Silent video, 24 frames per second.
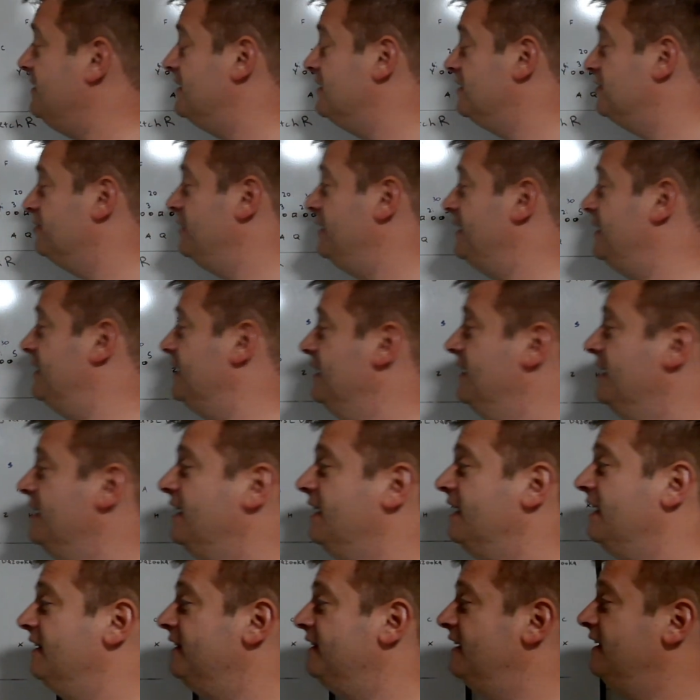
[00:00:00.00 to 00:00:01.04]
this week,
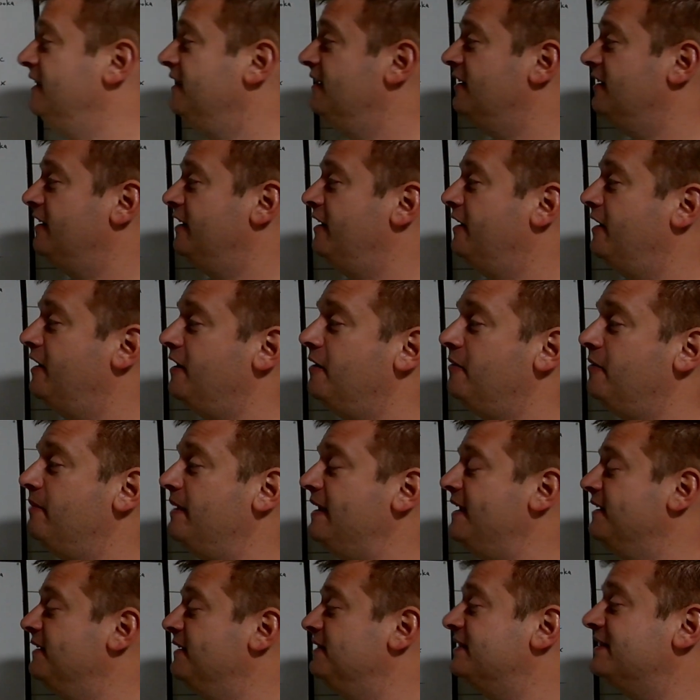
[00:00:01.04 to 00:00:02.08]
and they are a
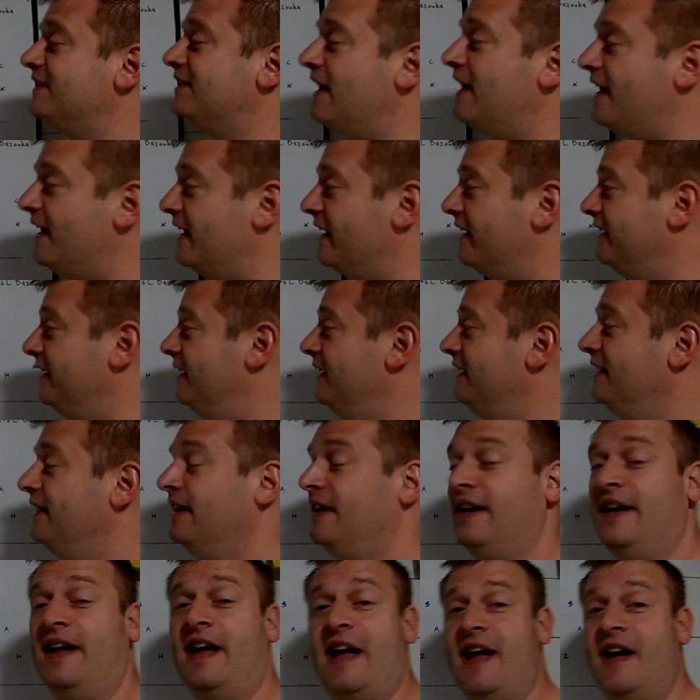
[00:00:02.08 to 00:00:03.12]
man slide, a
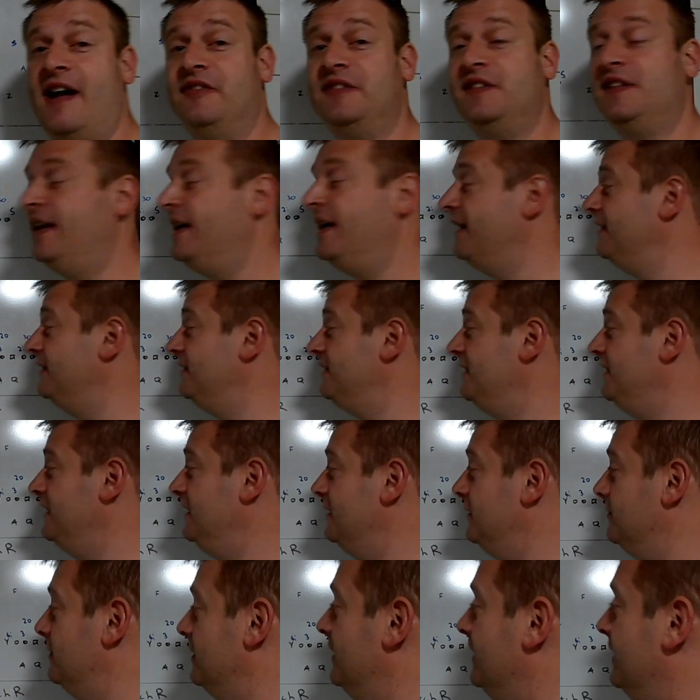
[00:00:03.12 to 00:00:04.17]
half slide team